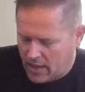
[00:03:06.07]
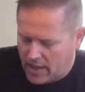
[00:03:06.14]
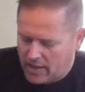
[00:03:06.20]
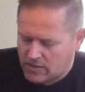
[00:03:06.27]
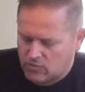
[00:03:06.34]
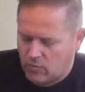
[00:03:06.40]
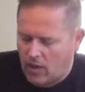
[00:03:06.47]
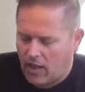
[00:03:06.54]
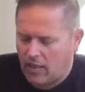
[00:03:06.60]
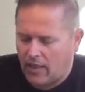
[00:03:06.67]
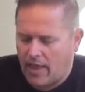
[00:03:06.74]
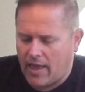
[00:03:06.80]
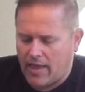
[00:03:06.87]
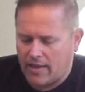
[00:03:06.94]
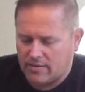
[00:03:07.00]
as
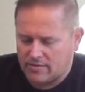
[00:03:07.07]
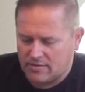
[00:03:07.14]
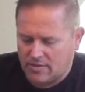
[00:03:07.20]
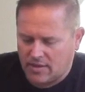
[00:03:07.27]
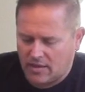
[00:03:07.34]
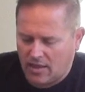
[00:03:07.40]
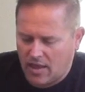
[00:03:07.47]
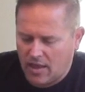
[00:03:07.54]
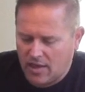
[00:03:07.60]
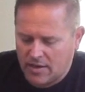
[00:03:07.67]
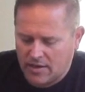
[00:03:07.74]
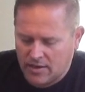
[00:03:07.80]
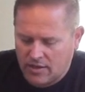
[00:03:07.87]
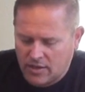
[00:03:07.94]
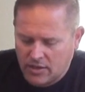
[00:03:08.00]
well as the
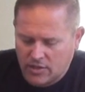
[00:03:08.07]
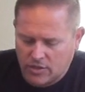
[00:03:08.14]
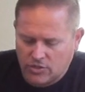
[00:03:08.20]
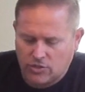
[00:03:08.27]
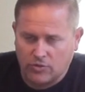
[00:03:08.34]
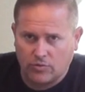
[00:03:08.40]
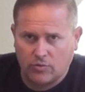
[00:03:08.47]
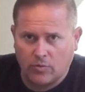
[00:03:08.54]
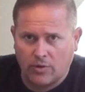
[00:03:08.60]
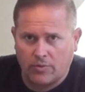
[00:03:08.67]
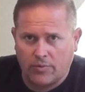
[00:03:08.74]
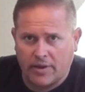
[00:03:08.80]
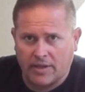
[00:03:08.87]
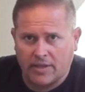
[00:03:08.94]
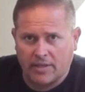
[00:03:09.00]
Align
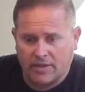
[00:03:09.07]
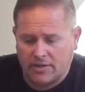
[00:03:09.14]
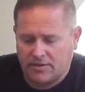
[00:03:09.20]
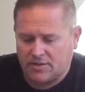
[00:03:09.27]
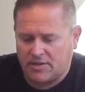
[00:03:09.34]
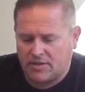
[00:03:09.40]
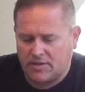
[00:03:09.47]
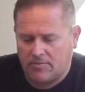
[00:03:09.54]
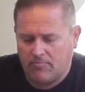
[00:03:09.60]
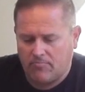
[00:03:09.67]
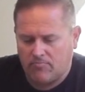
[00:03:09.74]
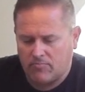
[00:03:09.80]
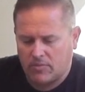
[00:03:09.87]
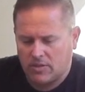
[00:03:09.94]
2-in-1 regulator here.